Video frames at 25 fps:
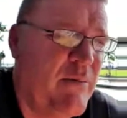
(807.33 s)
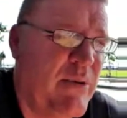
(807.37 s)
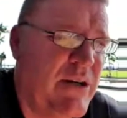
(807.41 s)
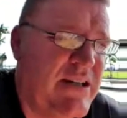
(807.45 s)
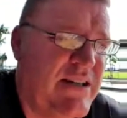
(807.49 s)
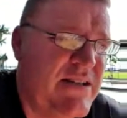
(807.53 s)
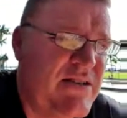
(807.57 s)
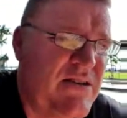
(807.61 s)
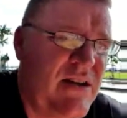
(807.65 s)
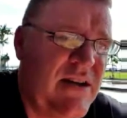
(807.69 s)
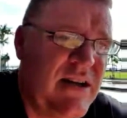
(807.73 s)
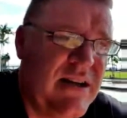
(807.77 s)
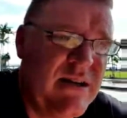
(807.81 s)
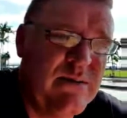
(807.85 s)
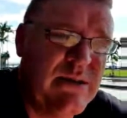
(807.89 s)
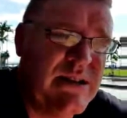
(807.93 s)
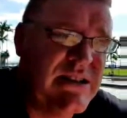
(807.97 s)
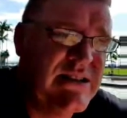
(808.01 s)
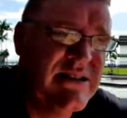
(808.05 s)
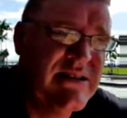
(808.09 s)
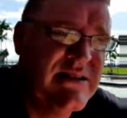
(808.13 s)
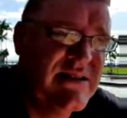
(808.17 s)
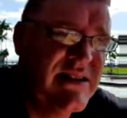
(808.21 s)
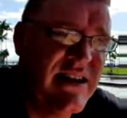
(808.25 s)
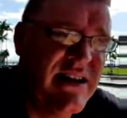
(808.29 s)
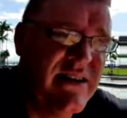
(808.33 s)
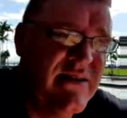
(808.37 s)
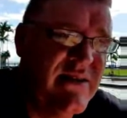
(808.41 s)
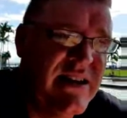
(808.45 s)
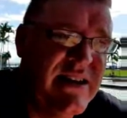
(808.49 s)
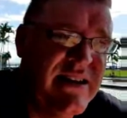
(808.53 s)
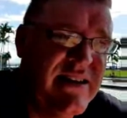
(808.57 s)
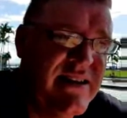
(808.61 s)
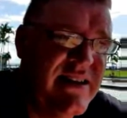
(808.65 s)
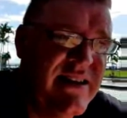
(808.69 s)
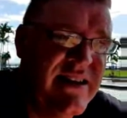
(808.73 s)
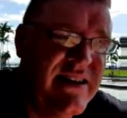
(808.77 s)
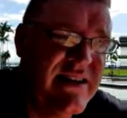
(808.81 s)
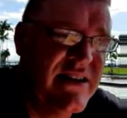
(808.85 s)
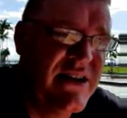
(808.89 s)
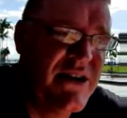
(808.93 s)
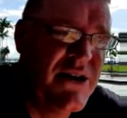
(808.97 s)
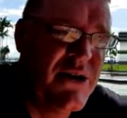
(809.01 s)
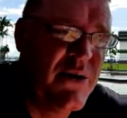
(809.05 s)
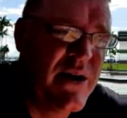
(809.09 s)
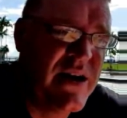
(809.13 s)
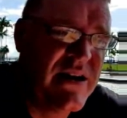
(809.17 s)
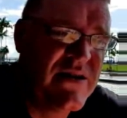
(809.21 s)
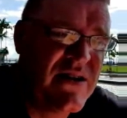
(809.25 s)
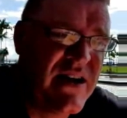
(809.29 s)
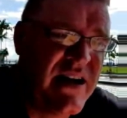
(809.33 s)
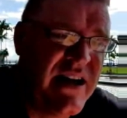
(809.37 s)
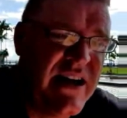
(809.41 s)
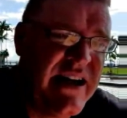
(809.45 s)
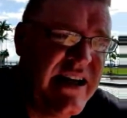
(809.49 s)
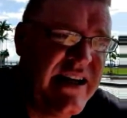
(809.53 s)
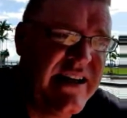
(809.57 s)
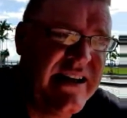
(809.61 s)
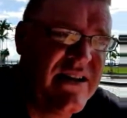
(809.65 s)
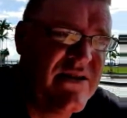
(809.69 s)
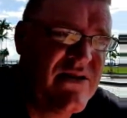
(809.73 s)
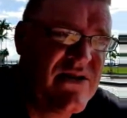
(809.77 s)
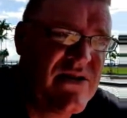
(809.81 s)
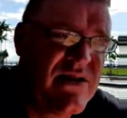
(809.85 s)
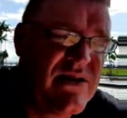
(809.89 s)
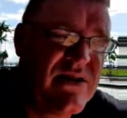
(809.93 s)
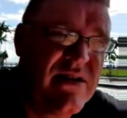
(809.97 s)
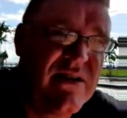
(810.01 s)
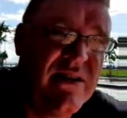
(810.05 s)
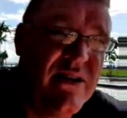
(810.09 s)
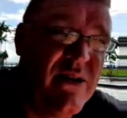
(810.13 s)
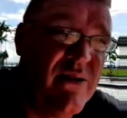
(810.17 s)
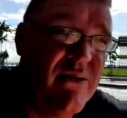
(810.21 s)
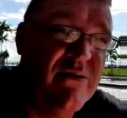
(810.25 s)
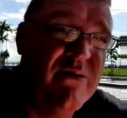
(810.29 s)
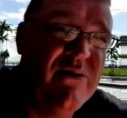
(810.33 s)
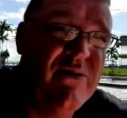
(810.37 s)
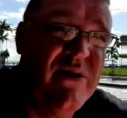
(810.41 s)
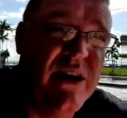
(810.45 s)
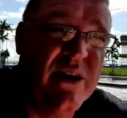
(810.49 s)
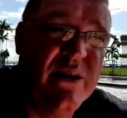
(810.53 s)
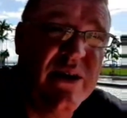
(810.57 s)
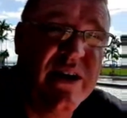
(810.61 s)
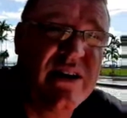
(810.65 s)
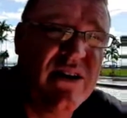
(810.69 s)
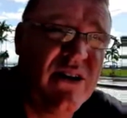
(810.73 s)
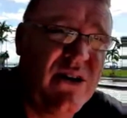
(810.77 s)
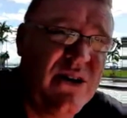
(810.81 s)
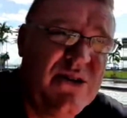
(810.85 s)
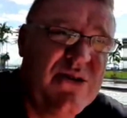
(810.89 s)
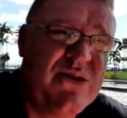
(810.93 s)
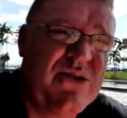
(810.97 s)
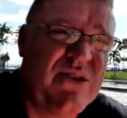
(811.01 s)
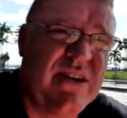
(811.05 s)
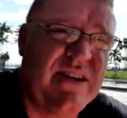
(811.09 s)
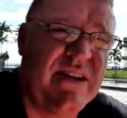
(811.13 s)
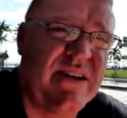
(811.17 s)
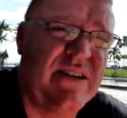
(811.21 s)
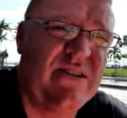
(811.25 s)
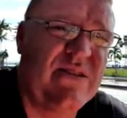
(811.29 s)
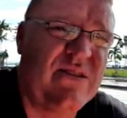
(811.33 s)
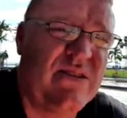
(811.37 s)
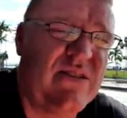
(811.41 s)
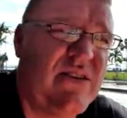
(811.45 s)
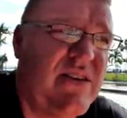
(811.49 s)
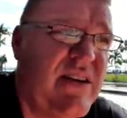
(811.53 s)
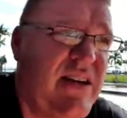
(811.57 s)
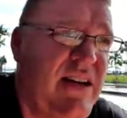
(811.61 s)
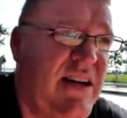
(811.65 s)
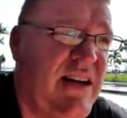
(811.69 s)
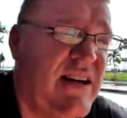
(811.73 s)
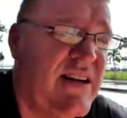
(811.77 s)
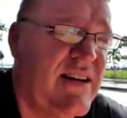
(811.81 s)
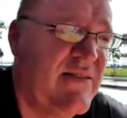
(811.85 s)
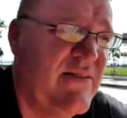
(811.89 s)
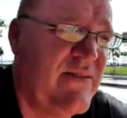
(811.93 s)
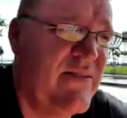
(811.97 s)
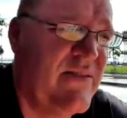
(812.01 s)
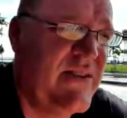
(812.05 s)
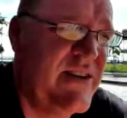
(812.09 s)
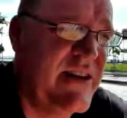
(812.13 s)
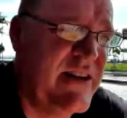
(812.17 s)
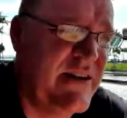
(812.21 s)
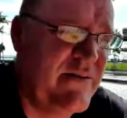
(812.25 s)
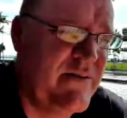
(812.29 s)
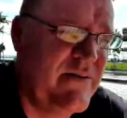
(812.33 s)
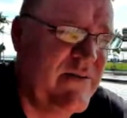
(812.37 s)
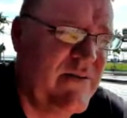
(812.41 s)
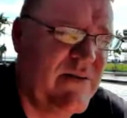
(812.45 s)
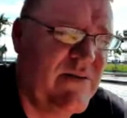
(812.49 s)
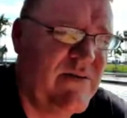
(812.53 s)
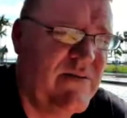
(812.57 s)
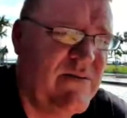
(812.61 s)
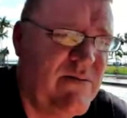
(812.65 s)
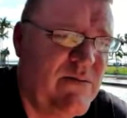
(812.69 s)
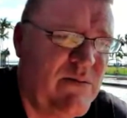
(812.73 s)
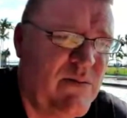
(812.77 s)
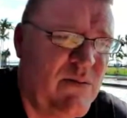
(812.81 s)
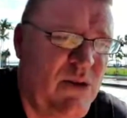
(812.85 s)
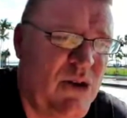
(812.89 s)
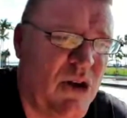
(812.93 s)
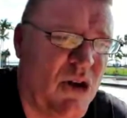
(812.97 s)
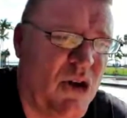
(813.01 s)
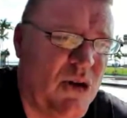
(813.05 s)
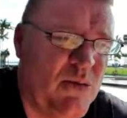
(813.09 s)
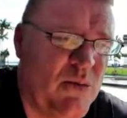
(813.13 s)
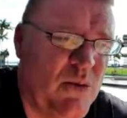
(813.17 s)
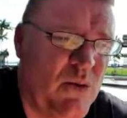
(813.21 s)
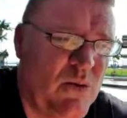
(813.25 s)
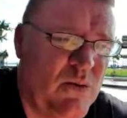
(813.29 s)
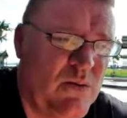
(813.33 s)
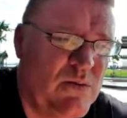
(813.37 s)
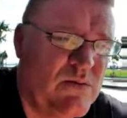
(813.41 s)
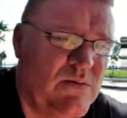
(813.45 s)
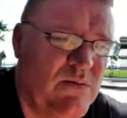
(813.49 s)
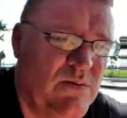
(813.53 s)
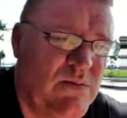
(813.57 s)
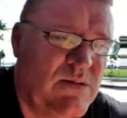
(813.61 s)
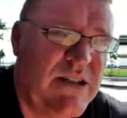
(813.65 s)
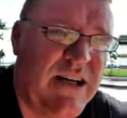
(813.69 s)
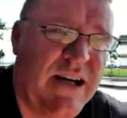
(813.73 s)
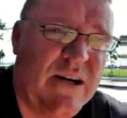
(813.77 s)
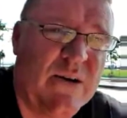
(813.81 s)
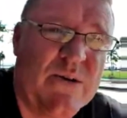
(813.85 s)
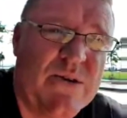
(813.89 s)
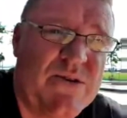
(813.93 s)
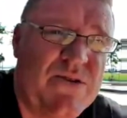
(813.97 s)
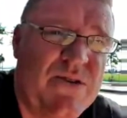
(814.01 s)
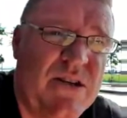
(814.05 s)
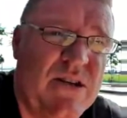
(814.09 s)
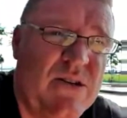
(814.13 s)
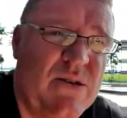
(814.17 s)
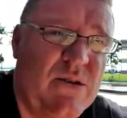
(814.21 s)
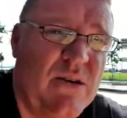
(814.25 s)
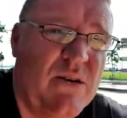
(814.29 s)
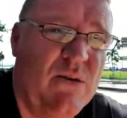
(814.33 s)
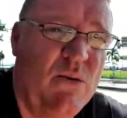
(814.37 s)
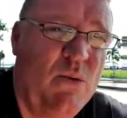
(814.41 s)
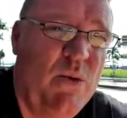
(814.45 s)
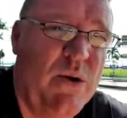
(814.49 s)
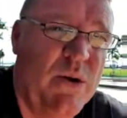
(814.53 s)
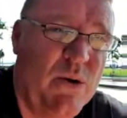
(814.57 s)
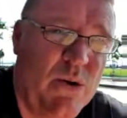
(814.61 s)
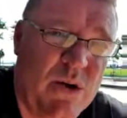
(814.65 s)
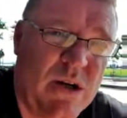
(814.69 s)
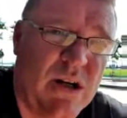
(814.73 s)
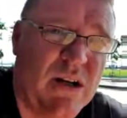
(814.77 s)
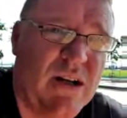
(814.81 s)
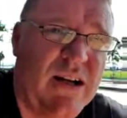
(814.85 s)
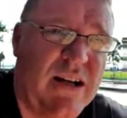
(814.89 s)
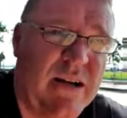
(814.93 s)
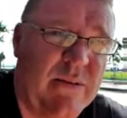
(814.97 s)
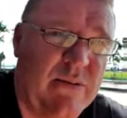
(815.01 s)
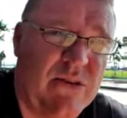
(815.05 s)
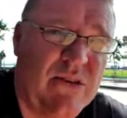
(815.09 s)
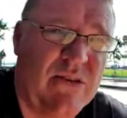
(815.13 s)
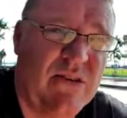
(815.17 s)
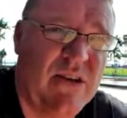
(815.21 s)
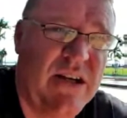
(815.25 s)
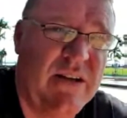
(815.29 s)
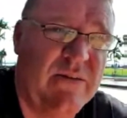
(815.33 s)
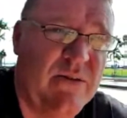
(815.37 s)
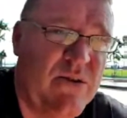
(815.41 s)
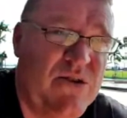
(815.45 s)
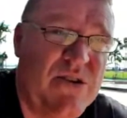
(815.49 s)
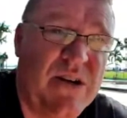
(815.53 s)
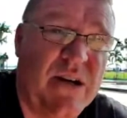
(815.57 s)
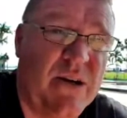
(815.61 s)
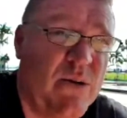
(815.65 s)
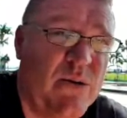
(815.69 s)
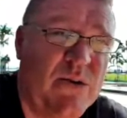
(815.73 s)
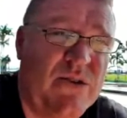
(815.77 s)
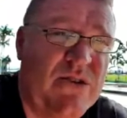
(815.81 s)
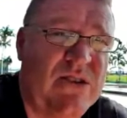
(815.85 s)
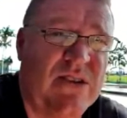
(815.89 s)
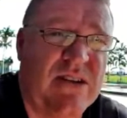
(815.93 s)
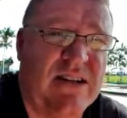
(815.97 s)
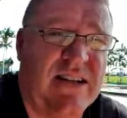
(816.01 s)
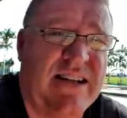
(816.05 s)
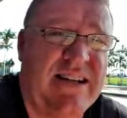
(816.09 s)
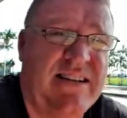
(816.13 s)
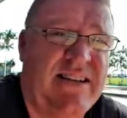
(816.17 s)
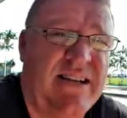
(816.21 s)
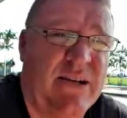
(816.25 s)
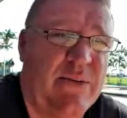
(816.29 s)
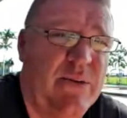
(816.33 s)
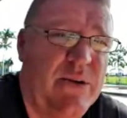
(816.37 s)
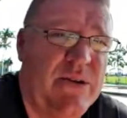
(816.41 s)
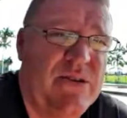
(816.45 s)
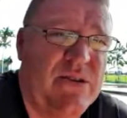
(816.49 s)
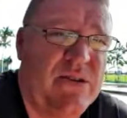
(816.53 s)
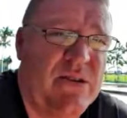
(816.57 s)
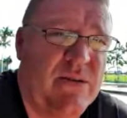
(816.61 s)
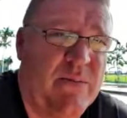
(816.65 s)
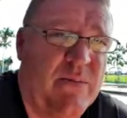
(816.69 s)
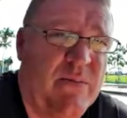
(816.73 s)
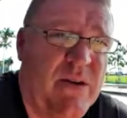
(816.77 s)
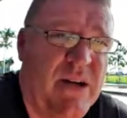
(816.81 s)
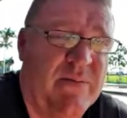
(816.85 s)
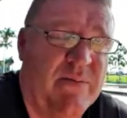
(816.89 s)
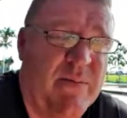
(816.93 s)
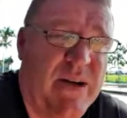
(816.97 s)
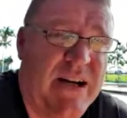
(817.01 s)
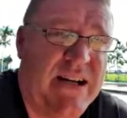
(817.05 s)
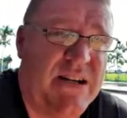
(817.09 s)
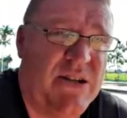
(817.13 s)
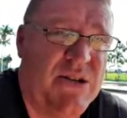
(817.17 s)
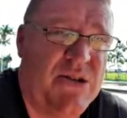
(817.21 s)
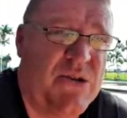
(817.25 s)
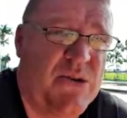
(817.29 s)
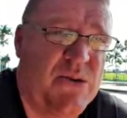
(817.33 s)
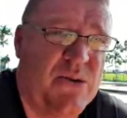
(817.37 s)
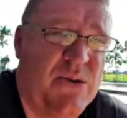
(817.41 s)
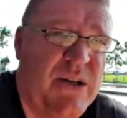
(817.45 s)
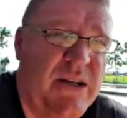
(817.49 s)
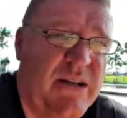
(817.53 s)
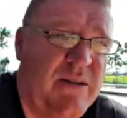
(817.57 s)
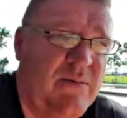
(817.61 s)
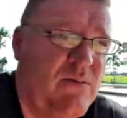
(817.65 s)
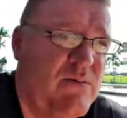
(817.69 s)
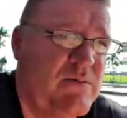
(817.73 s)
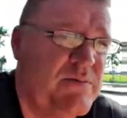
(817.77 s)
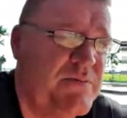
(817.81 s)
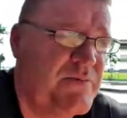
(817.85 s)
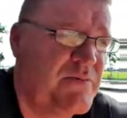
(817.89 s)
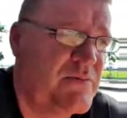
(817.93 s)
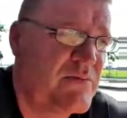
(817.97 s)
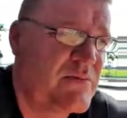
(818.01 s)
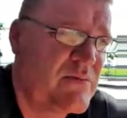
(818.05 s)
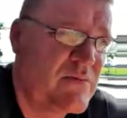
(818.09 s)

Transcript: but it's coming. I mean, the USA, you're very close to this. The global currencies will collapse. Even Gerald Celente, which is a mainstream,